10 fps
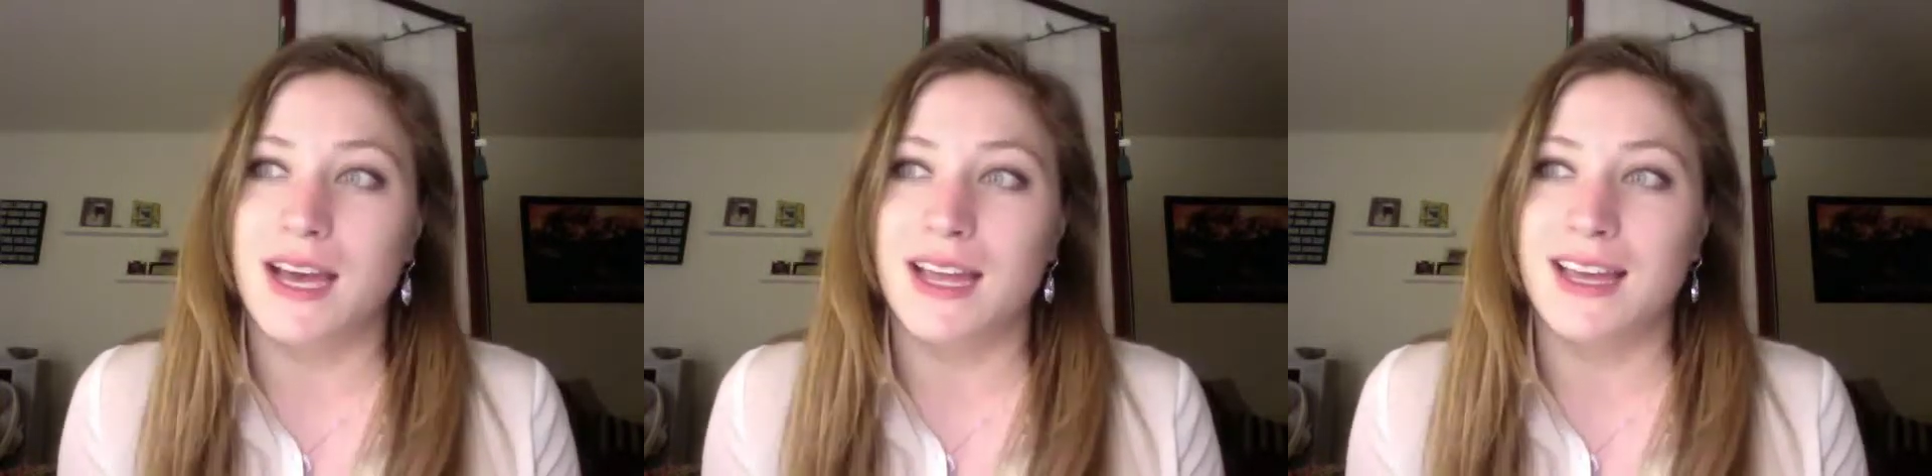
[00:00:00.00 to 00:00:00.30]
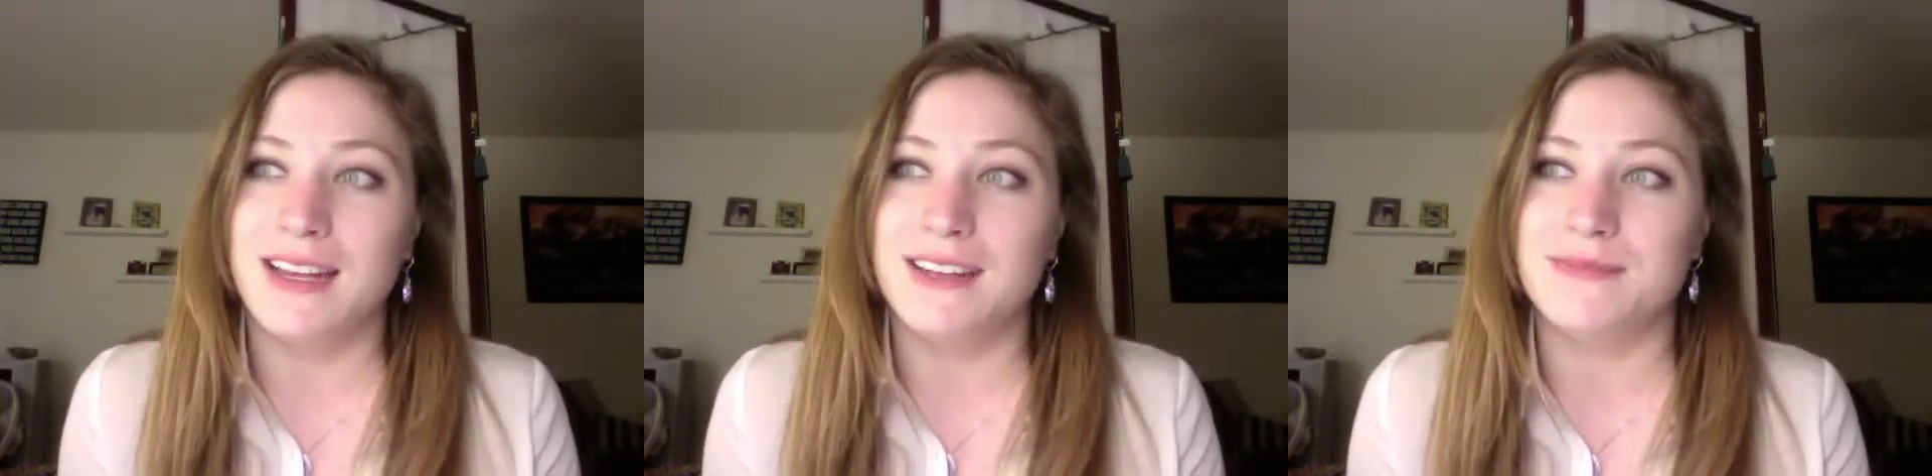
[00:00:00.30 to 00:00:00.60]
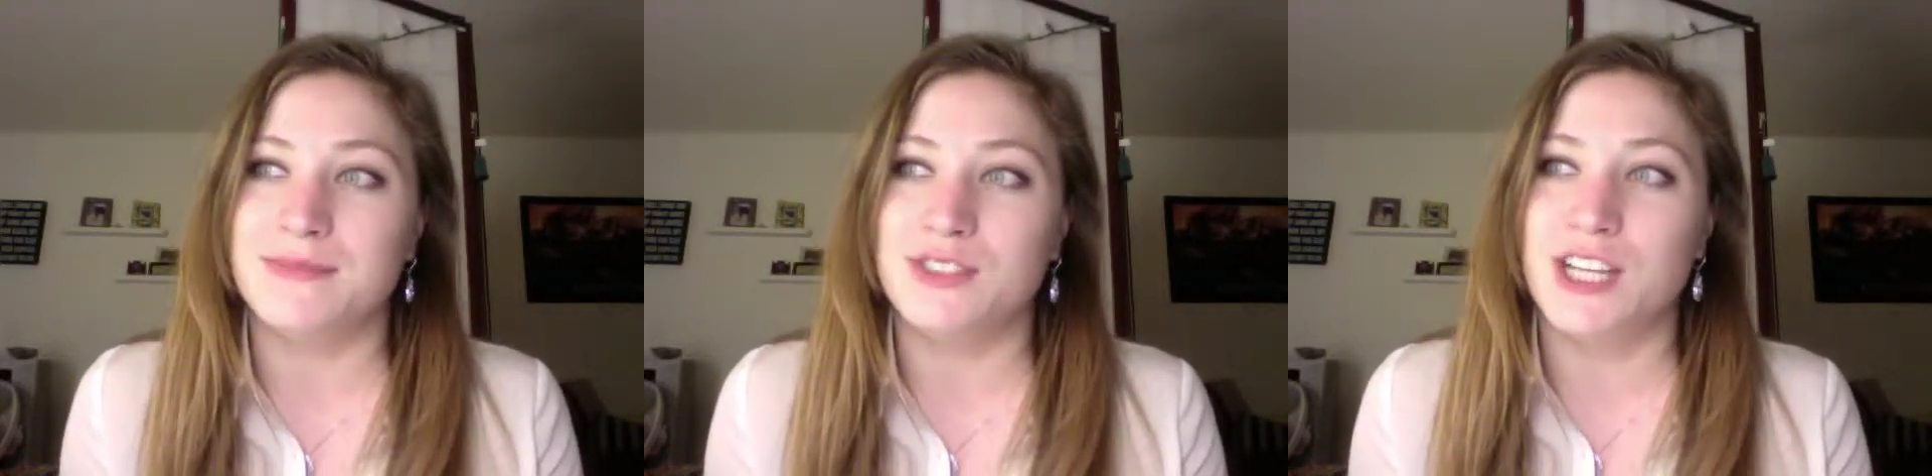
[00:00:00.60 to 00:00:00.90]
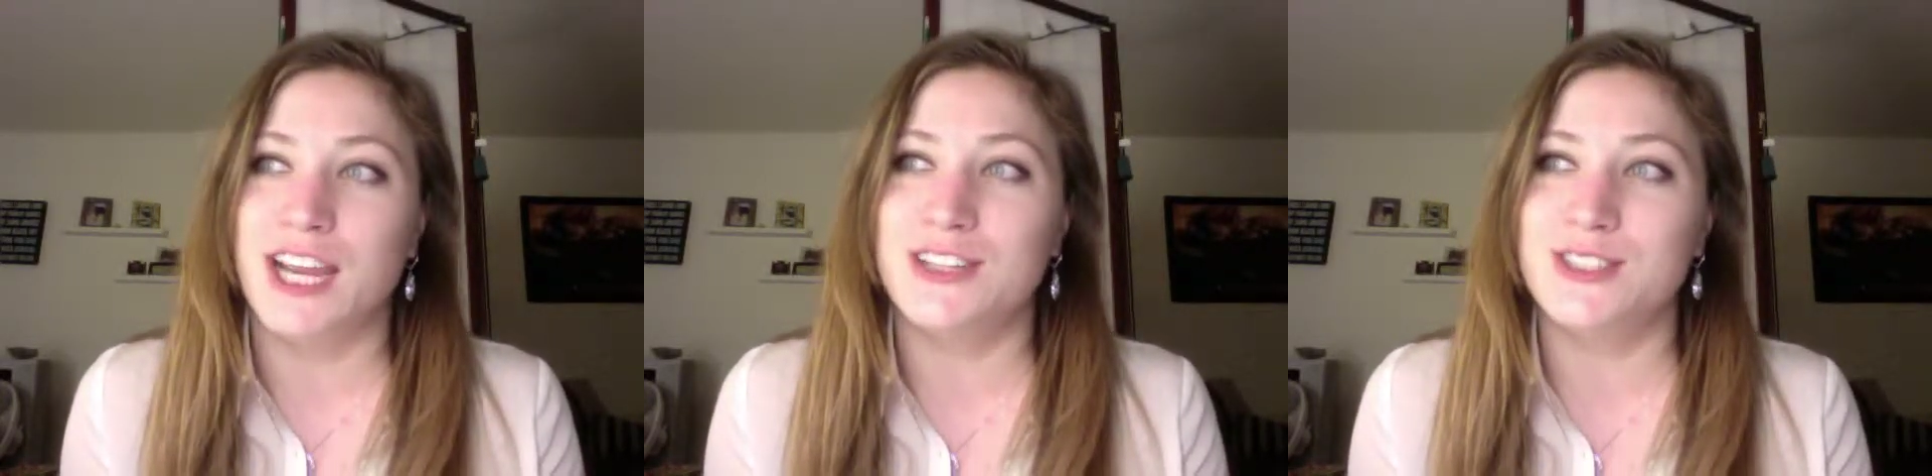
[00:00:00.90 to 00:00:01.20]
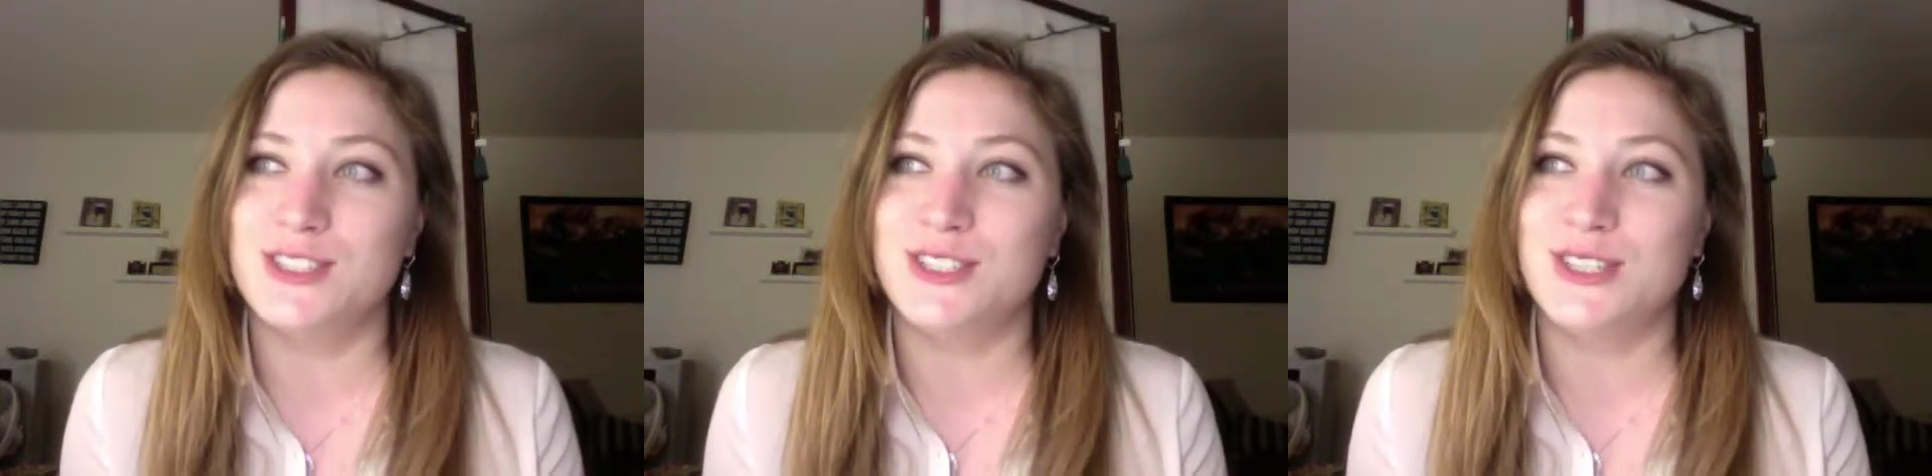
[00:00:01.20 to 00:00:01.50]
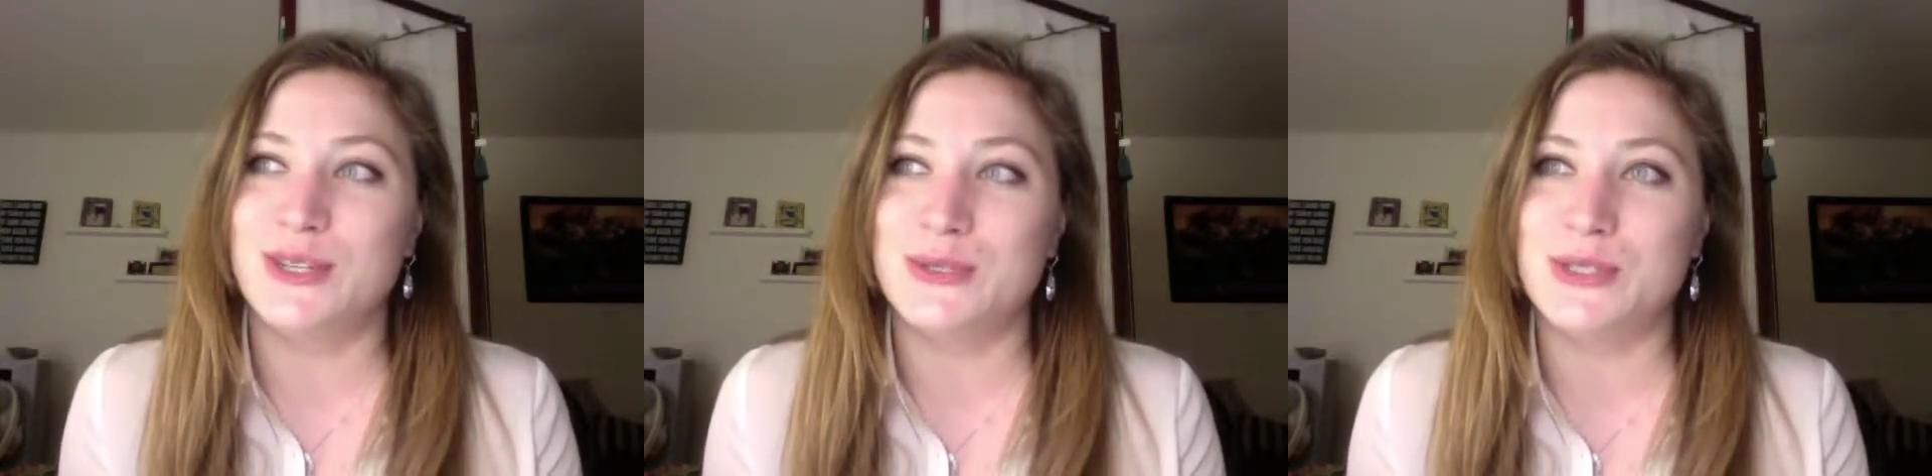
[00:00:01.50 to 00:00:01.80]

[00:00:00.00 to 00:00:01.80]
I kind of changed who